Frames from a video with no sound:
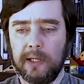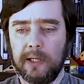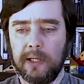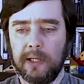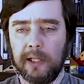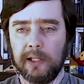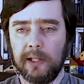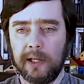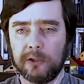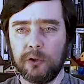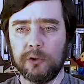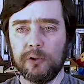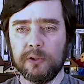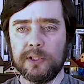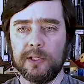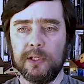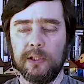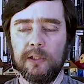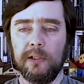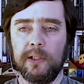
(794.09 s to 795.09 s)
electrical
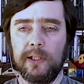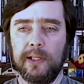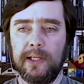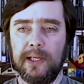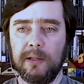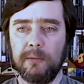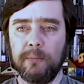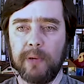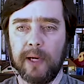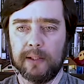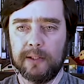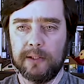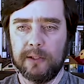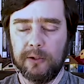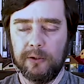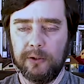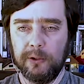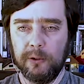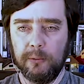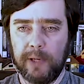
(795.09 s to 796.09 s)
signaling in
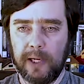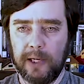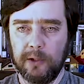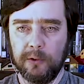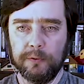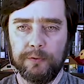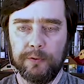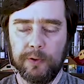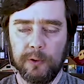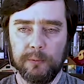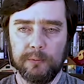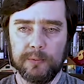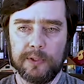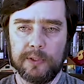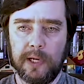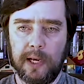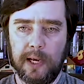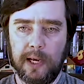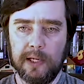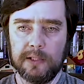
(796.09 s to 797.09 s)
bacterial
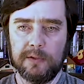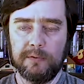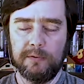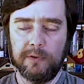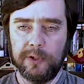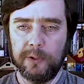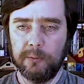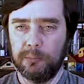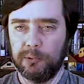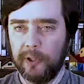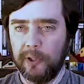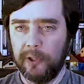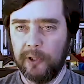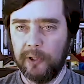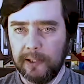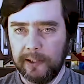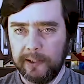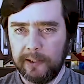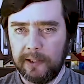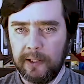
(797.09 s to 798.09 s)
biofilms as very
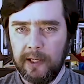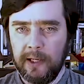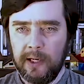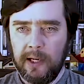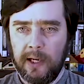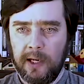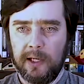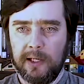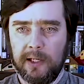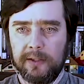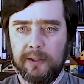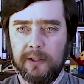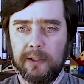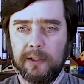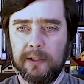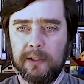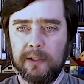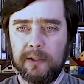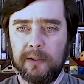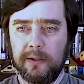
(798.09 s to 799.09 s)
brain-like, and I
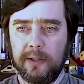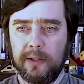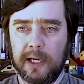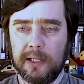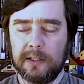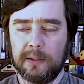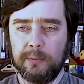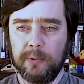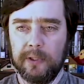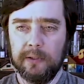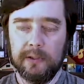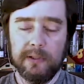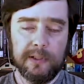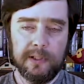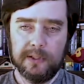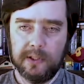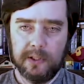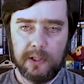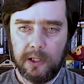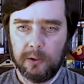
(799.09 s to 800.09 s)
think that's been. And this
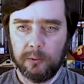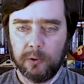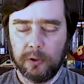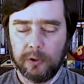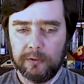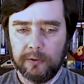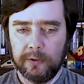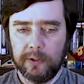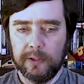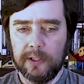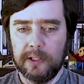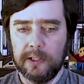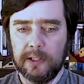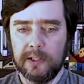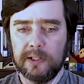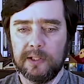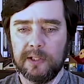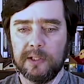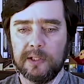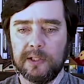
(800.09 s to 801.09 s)
isn't our work, and
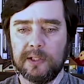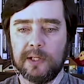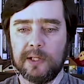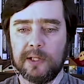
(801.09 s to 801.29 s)
this is.